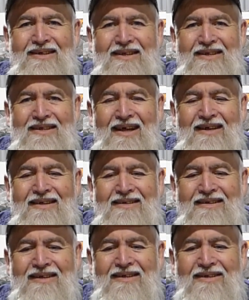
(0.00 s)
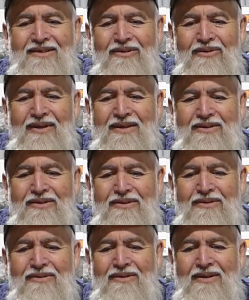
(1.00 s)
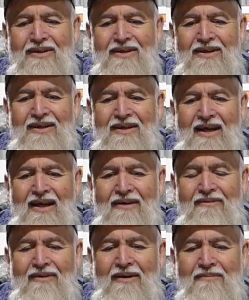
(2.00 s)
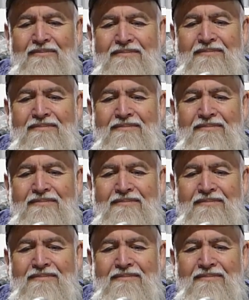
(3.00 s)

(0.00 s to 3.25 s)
stud installing tool. Now,